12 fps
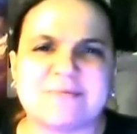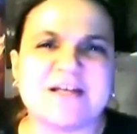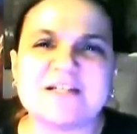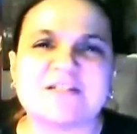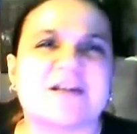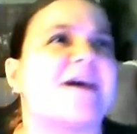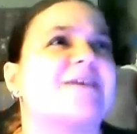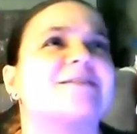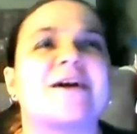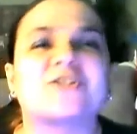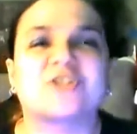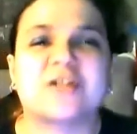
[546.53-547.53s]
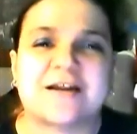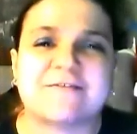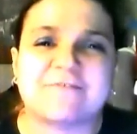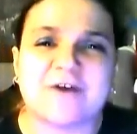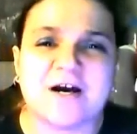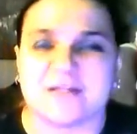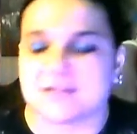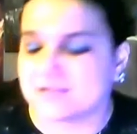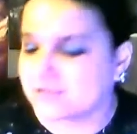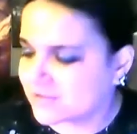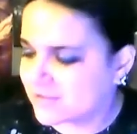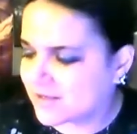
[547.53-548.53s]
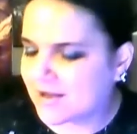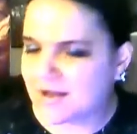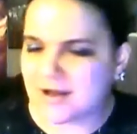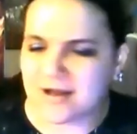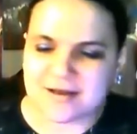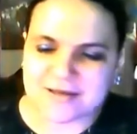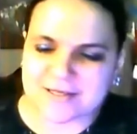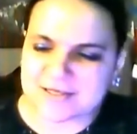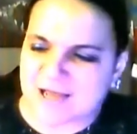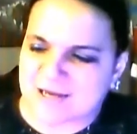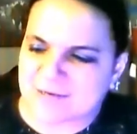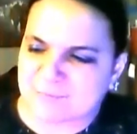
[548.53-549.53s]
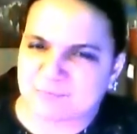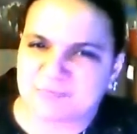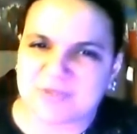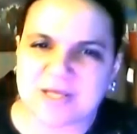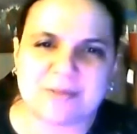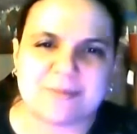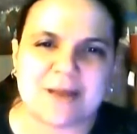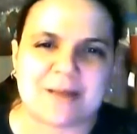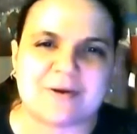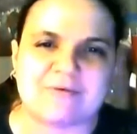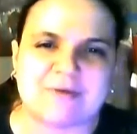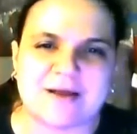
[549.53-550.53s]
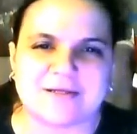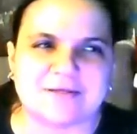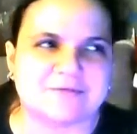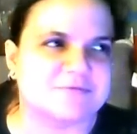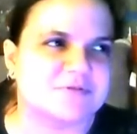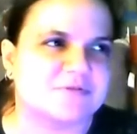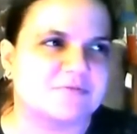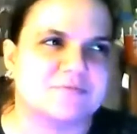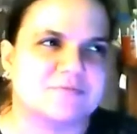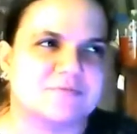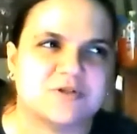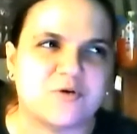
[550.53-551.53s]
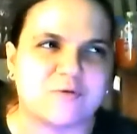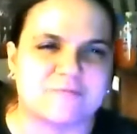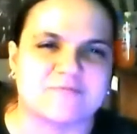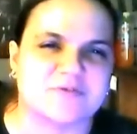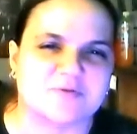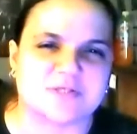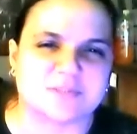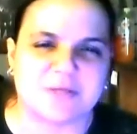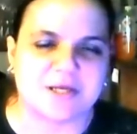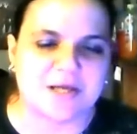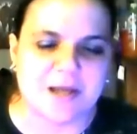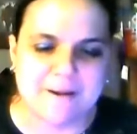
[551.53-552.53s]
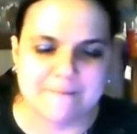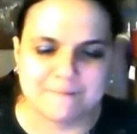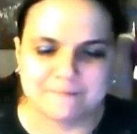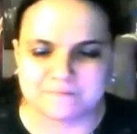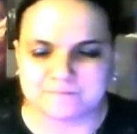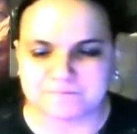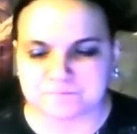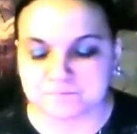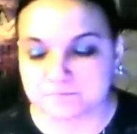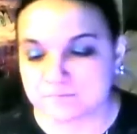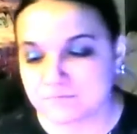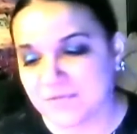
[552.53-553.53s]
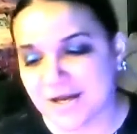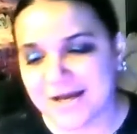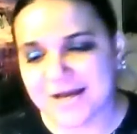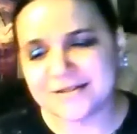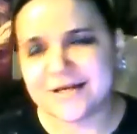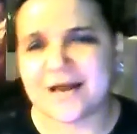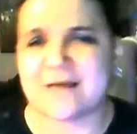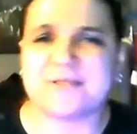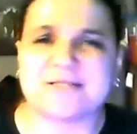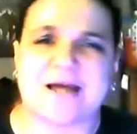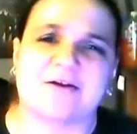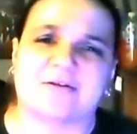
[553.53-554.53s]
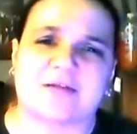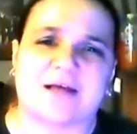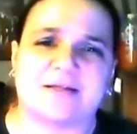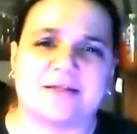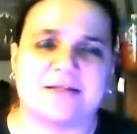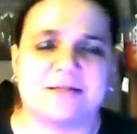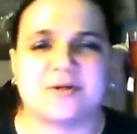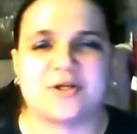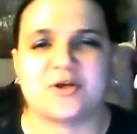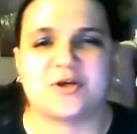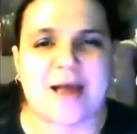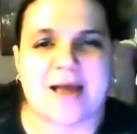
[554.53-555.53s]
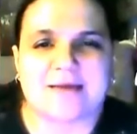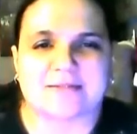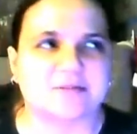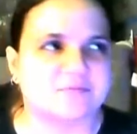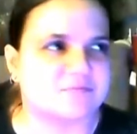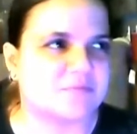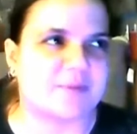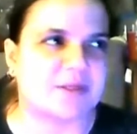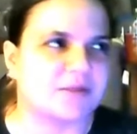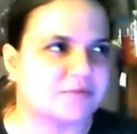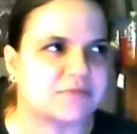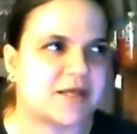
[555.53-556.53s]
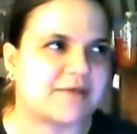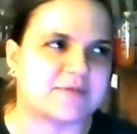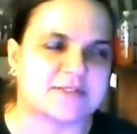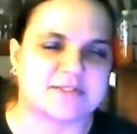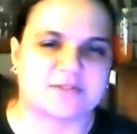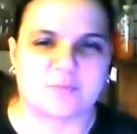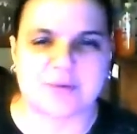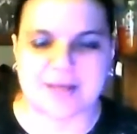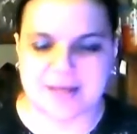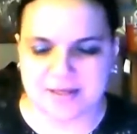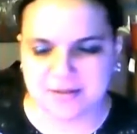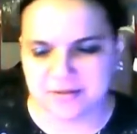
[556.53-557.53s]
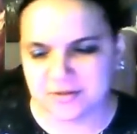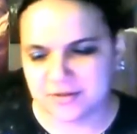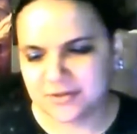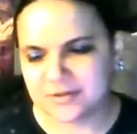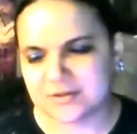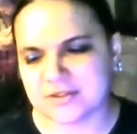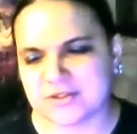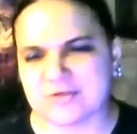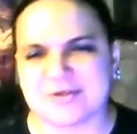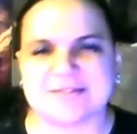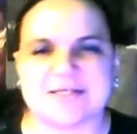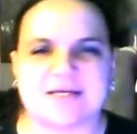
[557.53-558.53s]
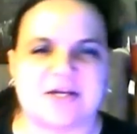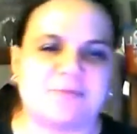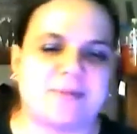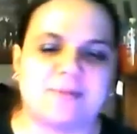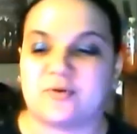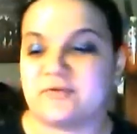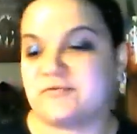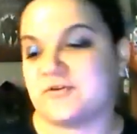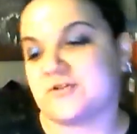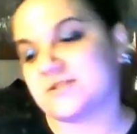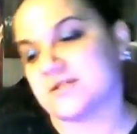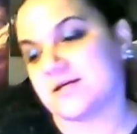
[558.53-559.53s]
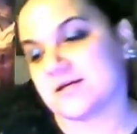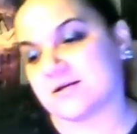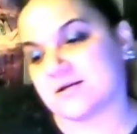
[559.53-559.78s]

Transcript: It's actually kind of fun. It kind of gave me back my writing oomph, so to speak. And yeah, I've been tired a lot lately, but who hasn't? I mean, life gets in the way. You gotta take care of people if they're sick.